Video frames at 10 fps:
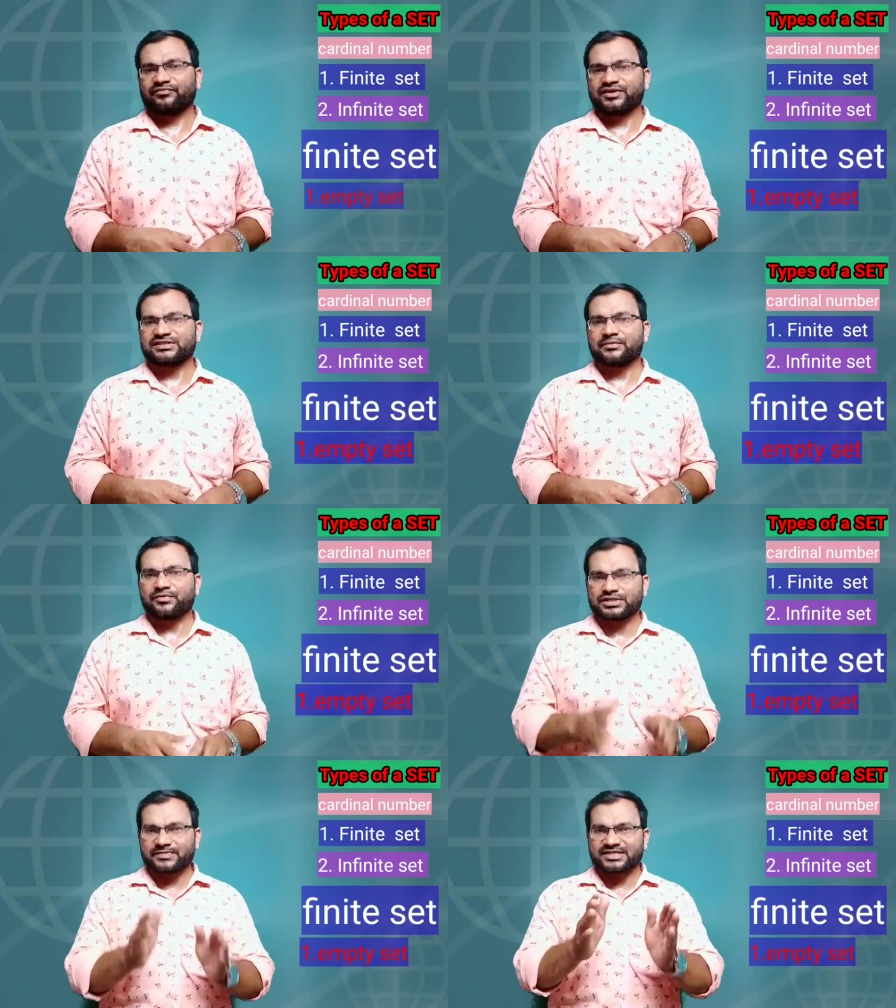For
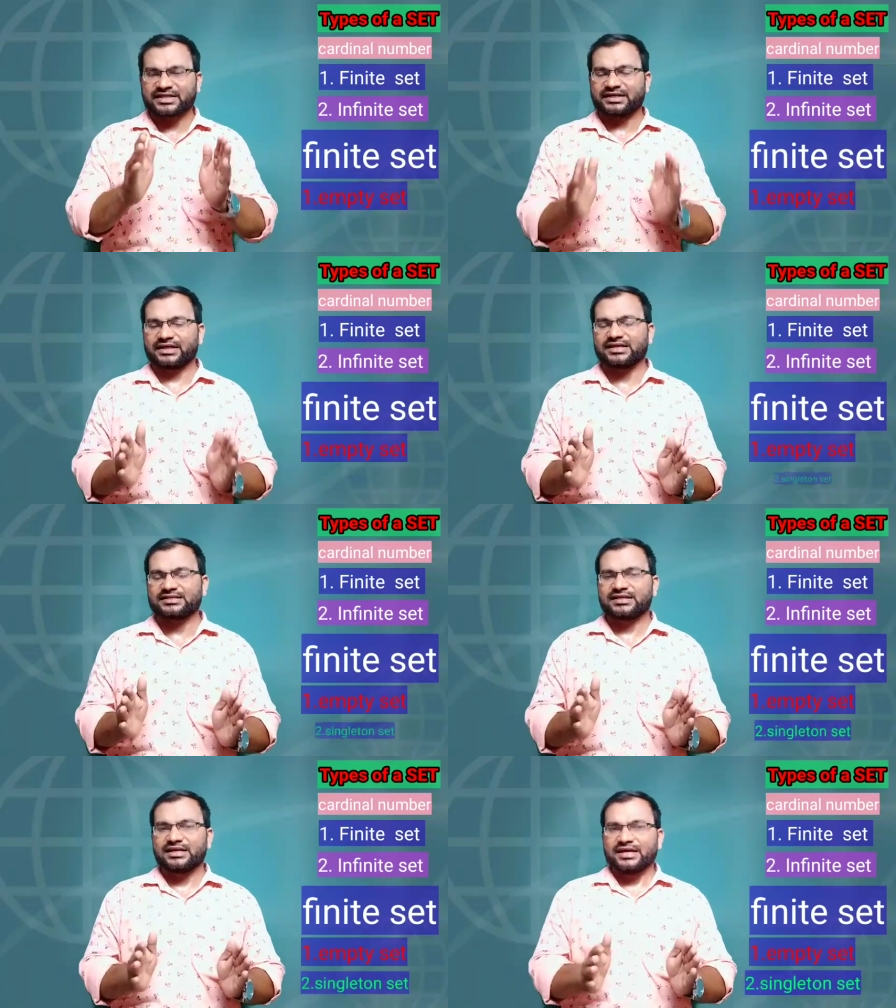suppose my set
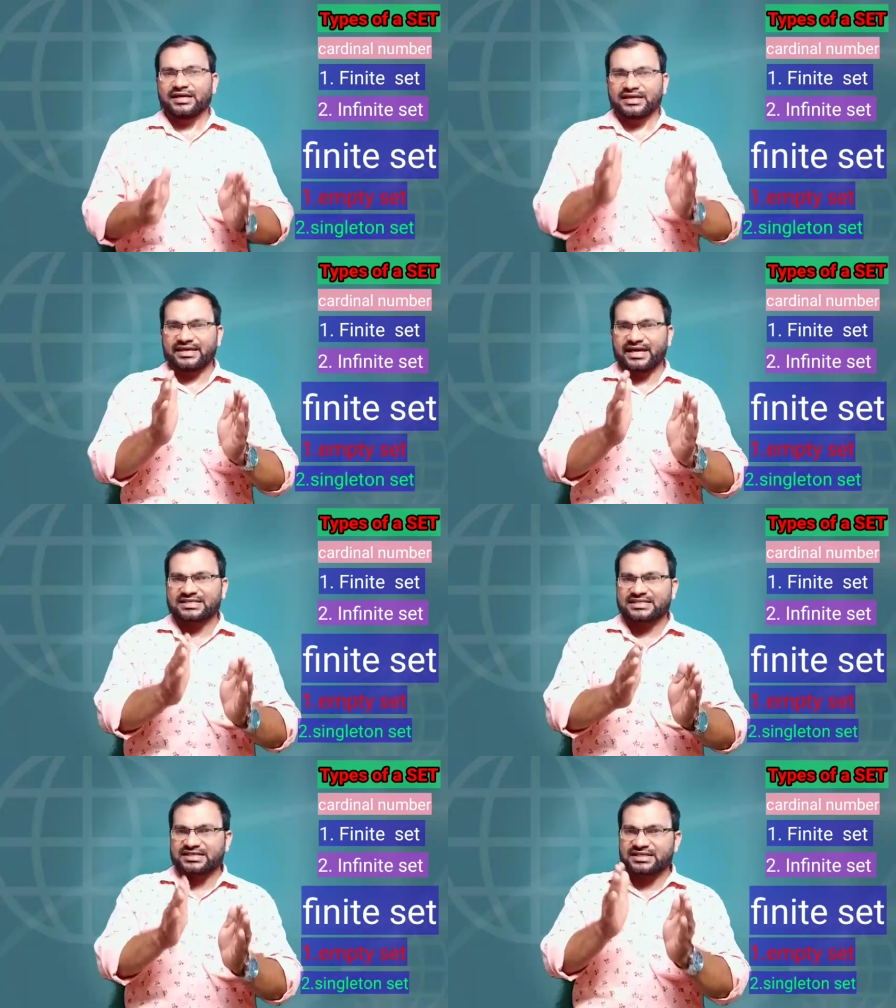is
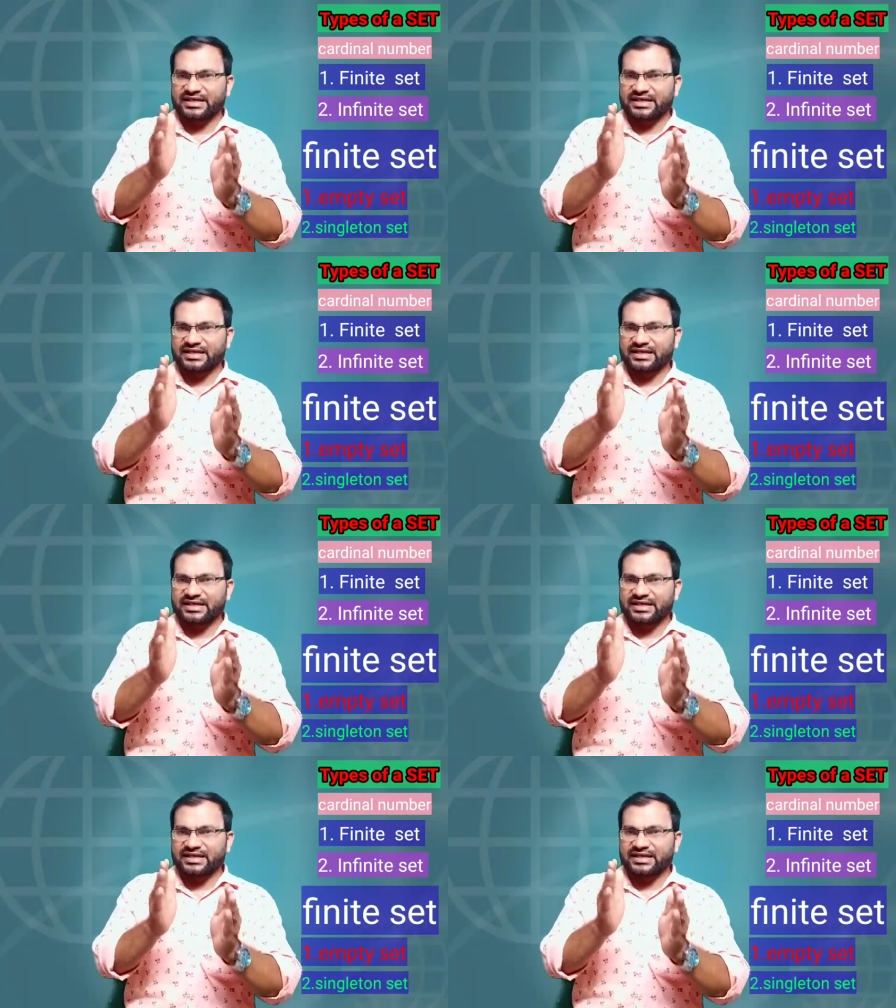x such